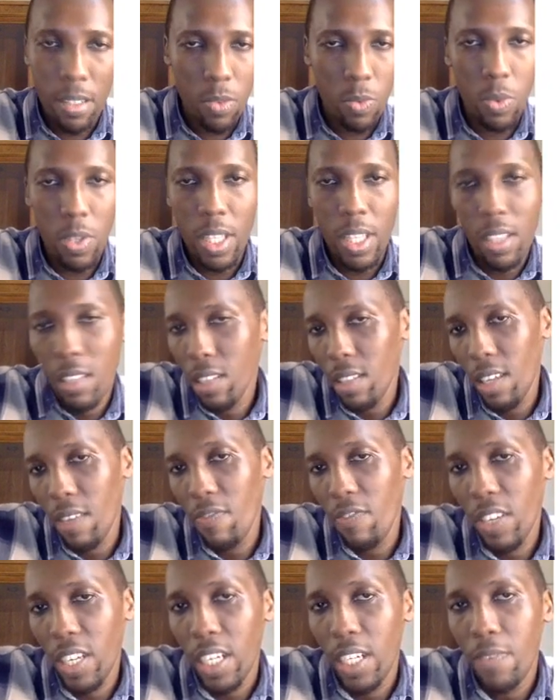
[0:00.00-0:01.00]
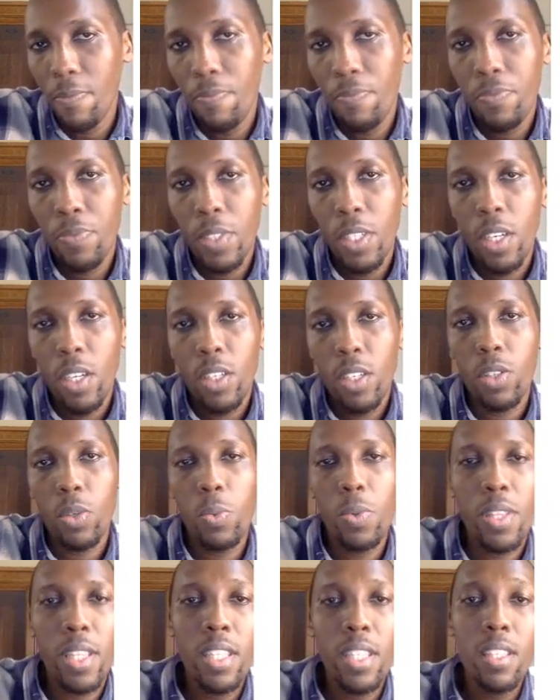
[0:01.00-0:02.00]
Within the same figure. So
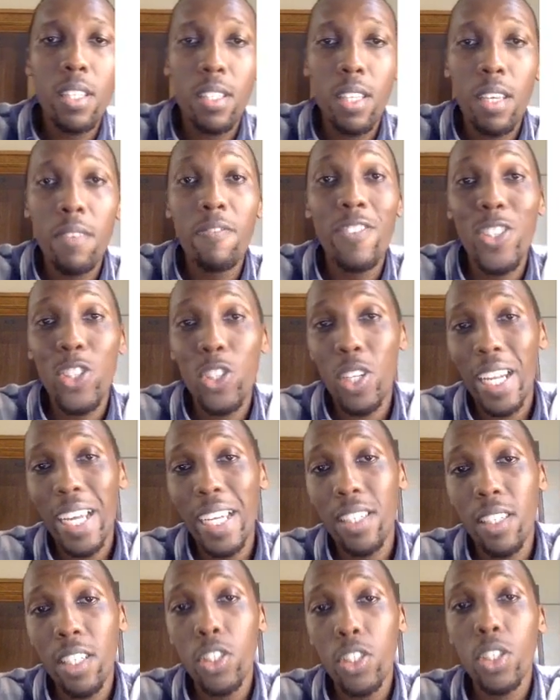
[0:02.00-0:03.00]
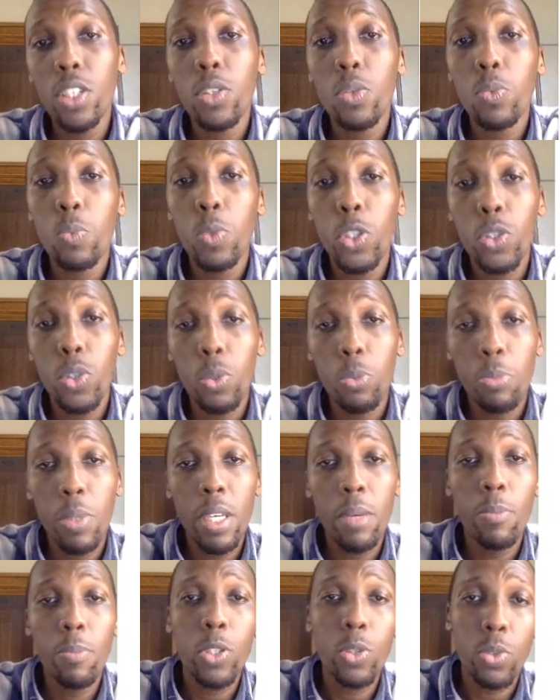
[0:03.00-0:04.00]
within the same visualization, we should
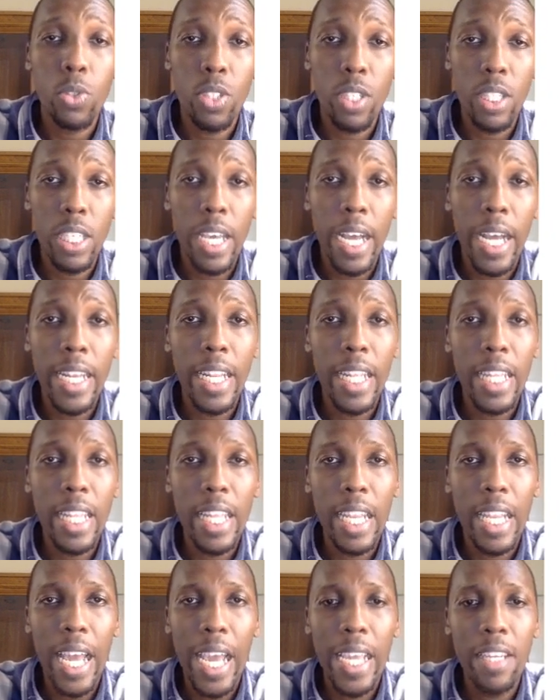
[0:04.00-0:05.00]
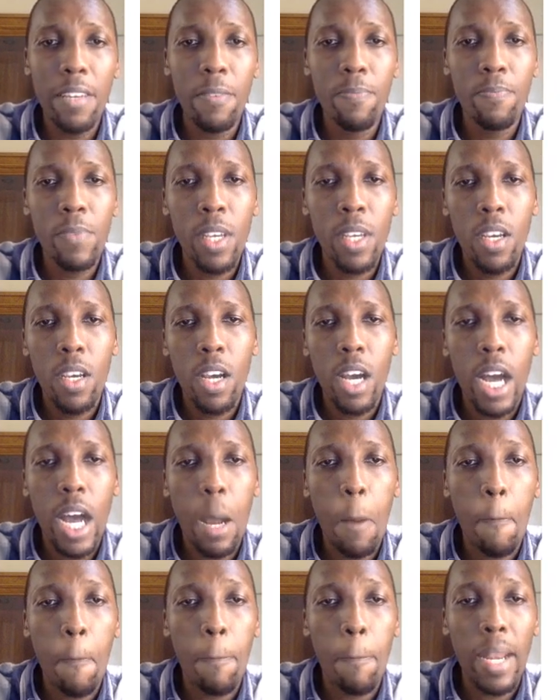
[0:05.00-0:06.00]
be able to see another line,
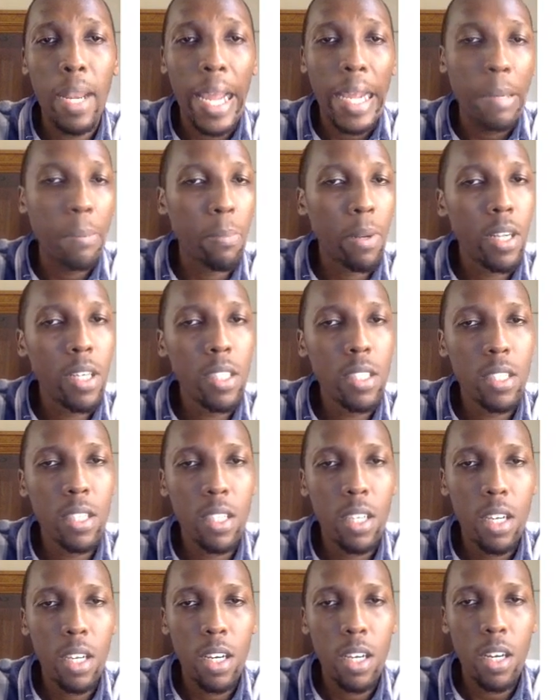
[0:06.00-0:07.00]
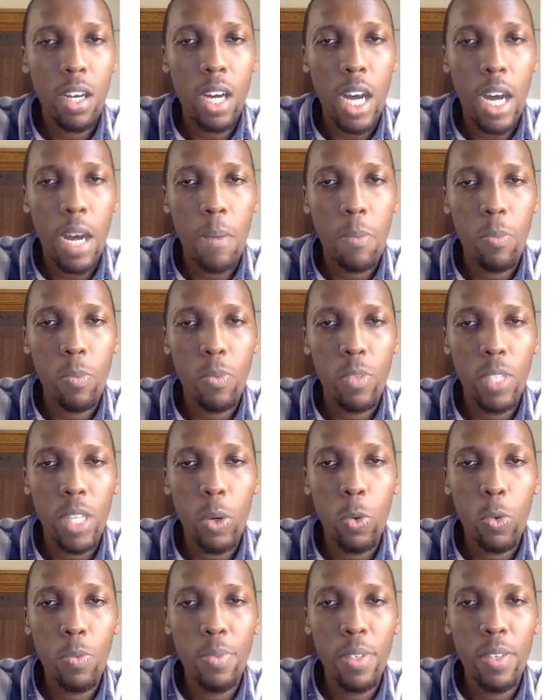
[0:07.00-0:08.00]
line plot that
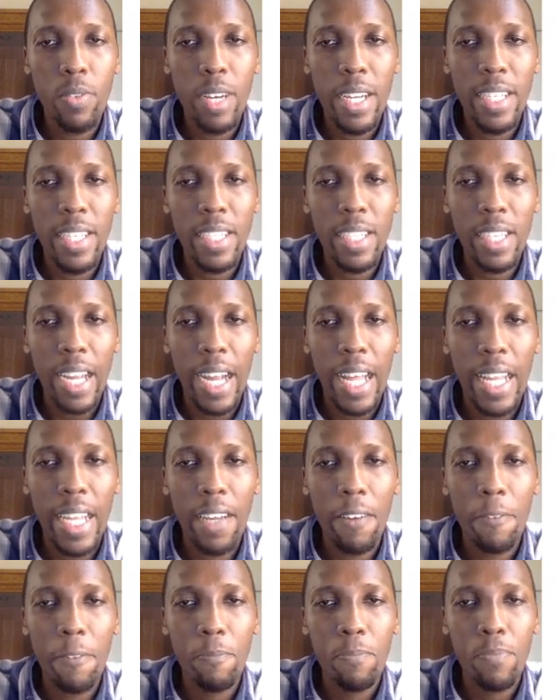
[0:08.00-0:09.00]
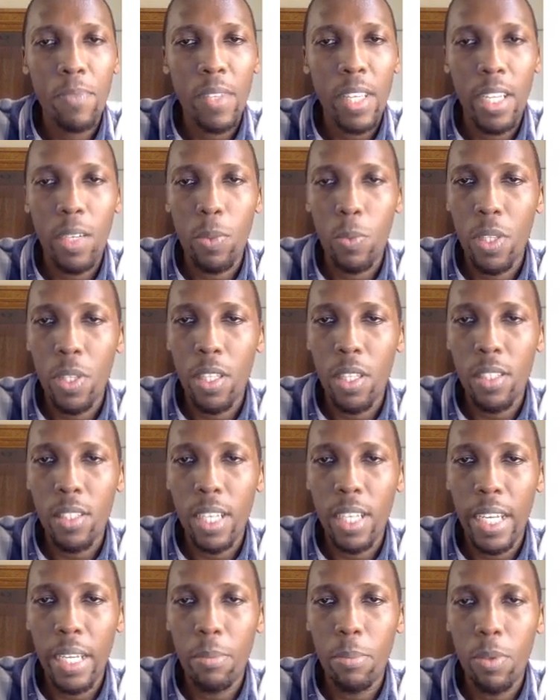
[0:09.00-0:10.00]
will be red in color and with this
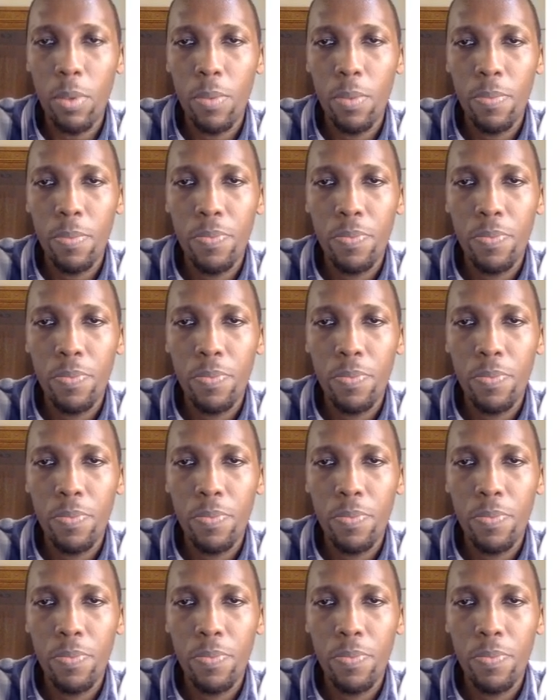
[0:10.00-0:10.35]
label,